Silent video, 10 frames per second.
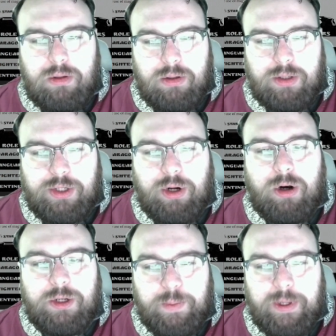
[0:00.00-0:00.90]

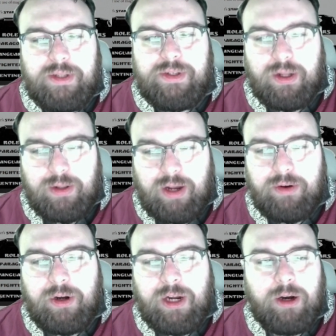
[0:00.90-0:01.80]
Star spins allow
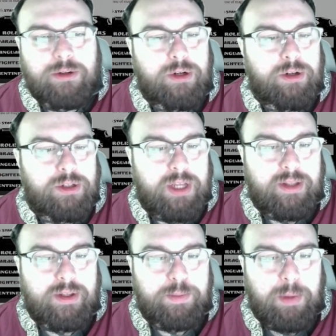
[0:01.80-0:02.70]
your character to
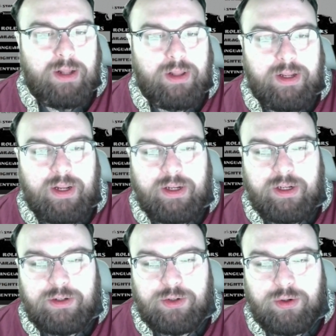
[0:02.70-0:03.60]
take the spotlight and
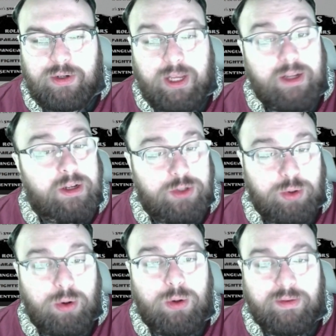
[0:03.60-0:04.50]
con- gain
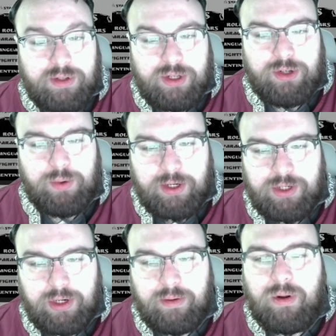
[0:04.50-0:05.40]
control of the
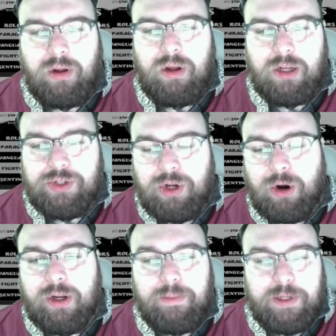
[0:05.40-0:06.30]
situation. A
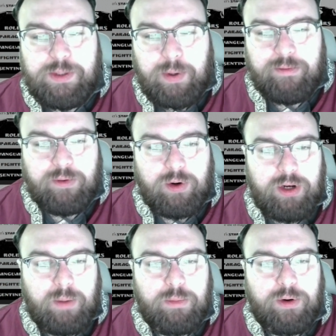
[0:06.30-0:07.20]
star can be spent for a
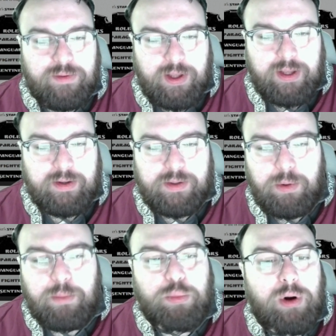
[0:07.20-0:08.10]
number of things,
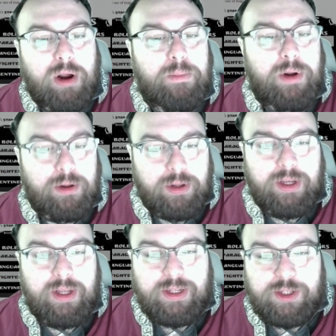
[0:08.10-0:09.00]
but primarily
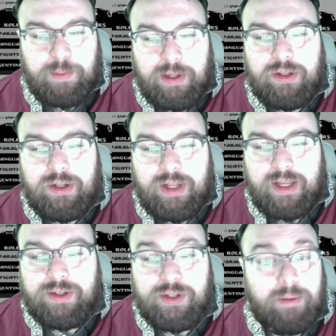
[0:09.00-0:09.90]
it is spent to
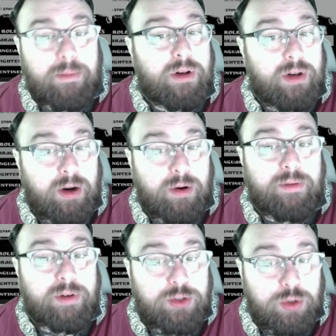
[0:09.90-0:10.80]
take some
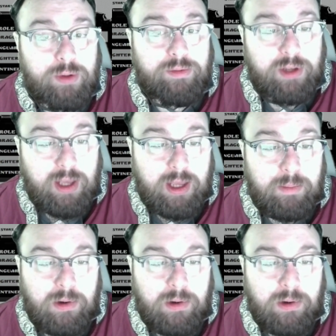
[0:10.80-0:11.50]
narrative control of the game,